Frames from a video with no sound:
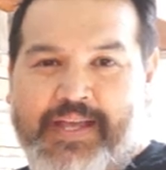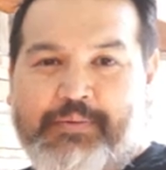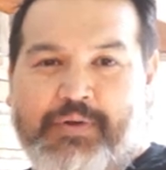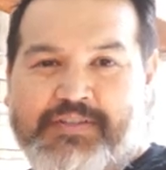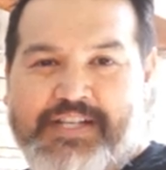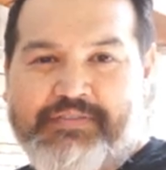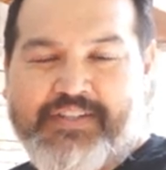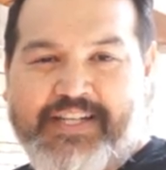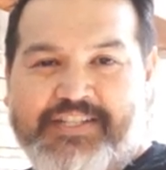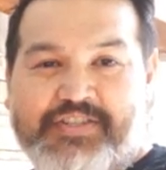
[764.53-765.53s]
And we'll also have a
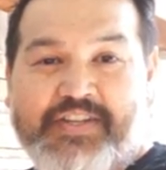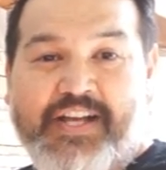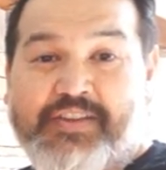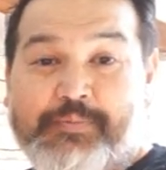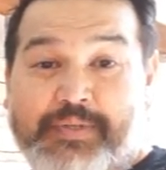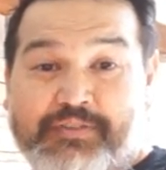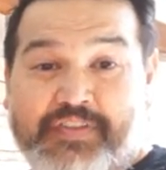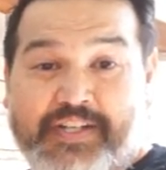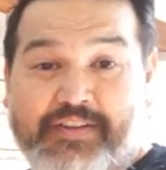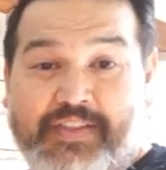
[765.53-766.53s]
link to the other build
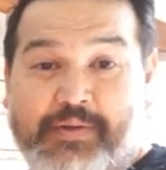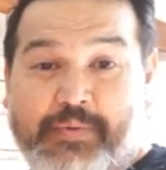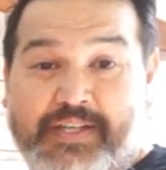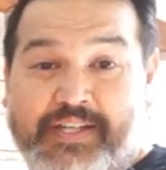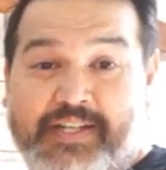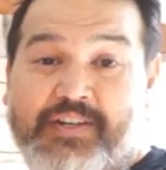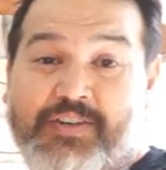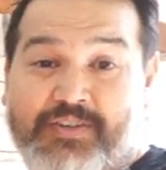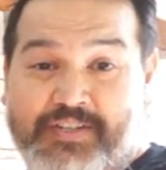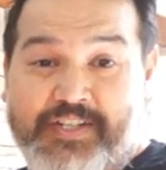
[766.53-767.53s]
video that we did
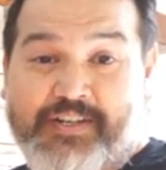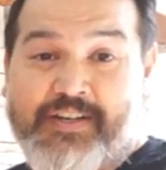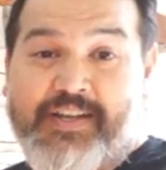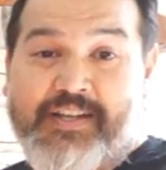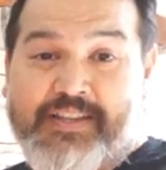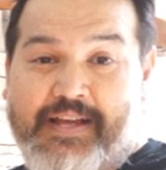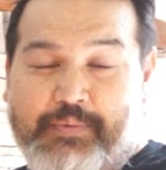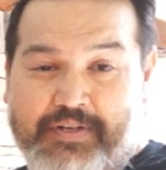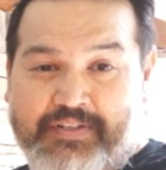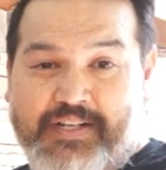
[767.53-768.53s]
earlier
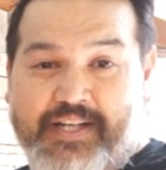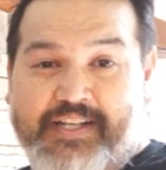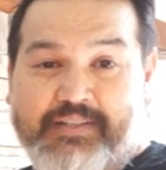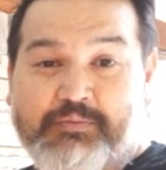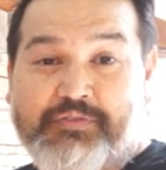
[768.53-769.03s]
that we're uh,